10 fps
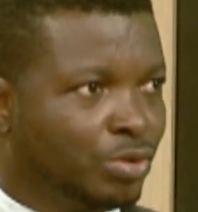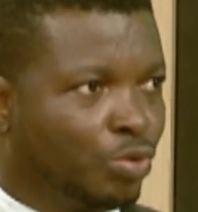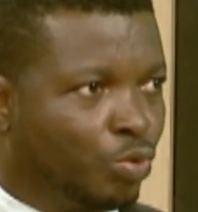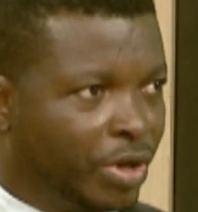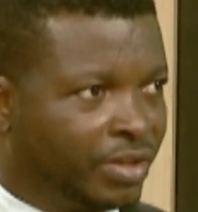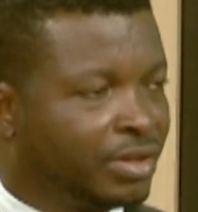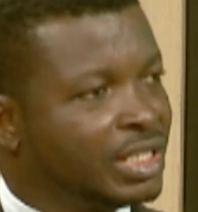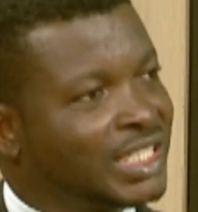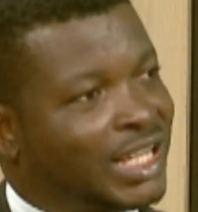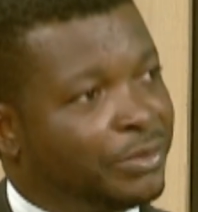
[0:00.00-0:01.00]
with
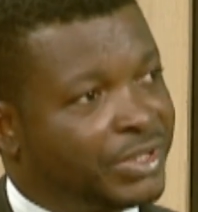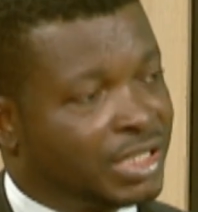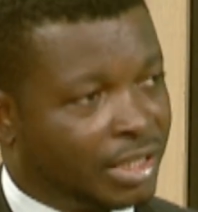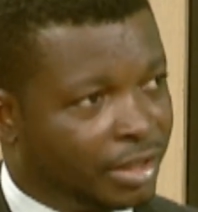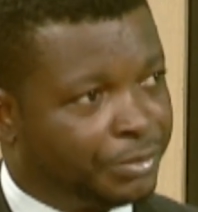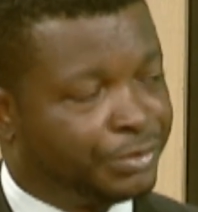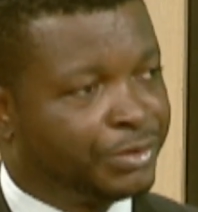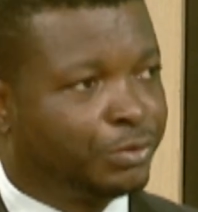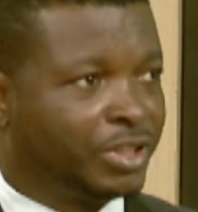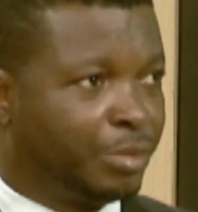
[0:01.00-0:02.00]
service delivery
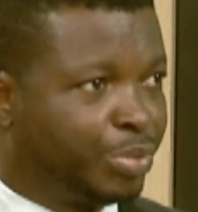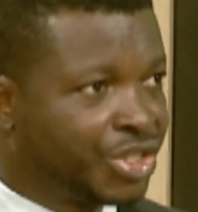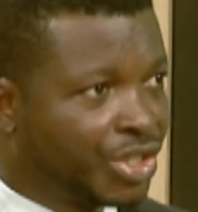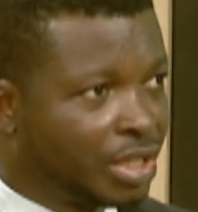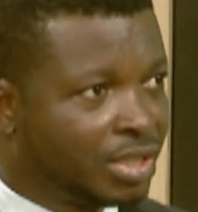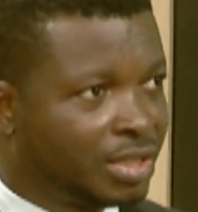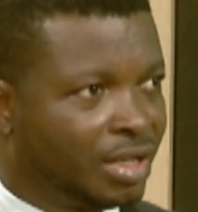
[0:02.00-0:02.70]
for the patients,